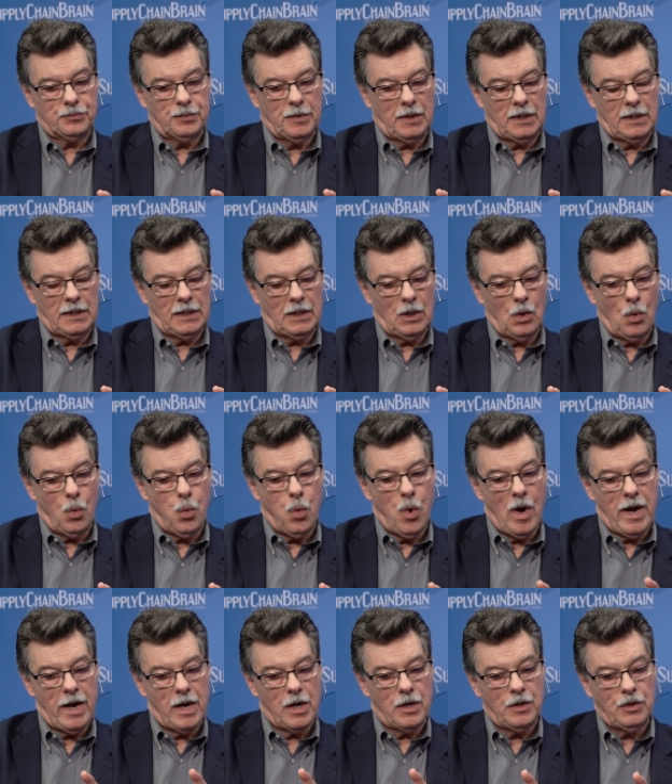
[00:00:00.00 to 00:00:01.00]
uh,
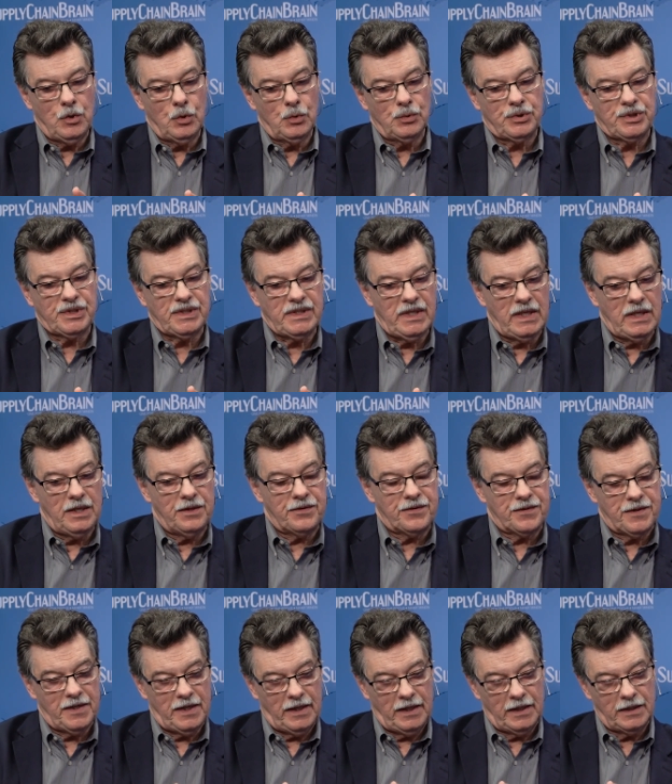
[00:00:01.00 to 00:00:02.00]
where you see
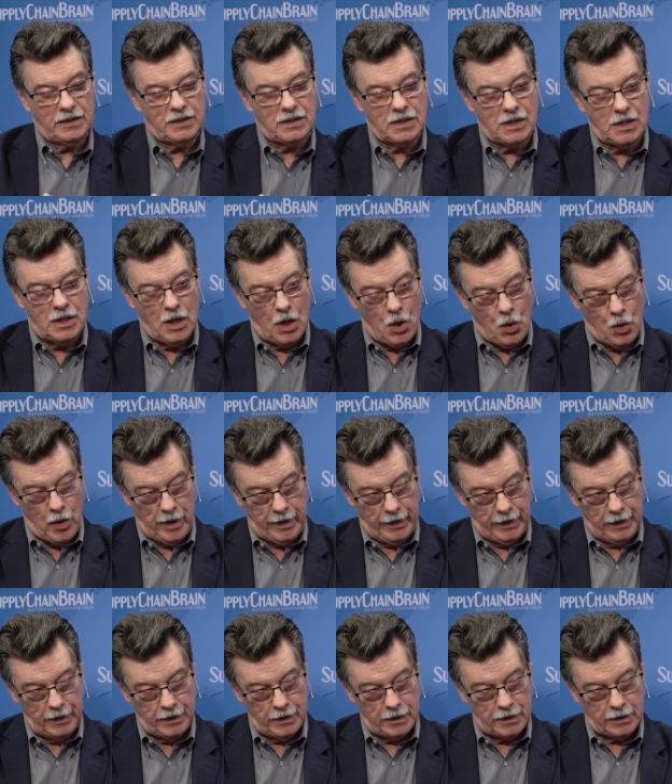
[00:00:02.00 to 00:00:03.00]
things
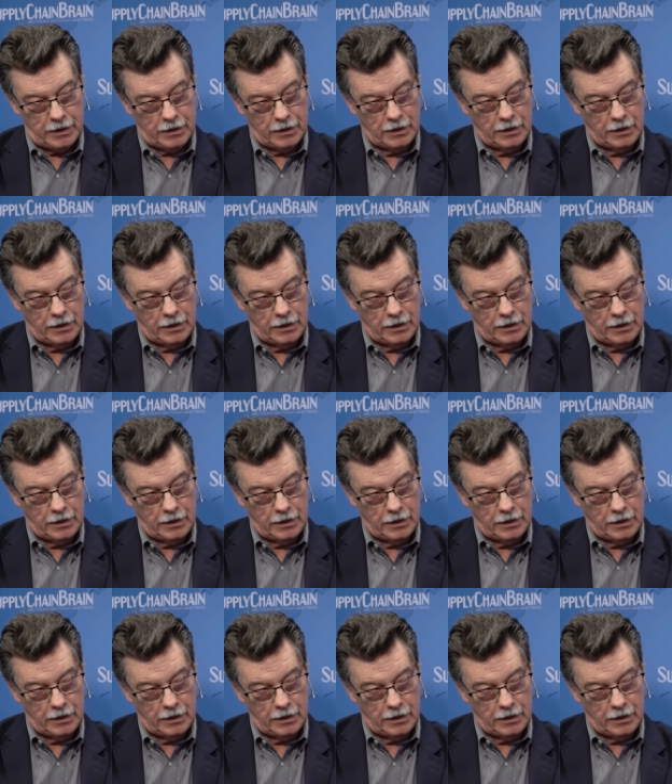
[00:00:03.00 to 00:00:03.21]
going,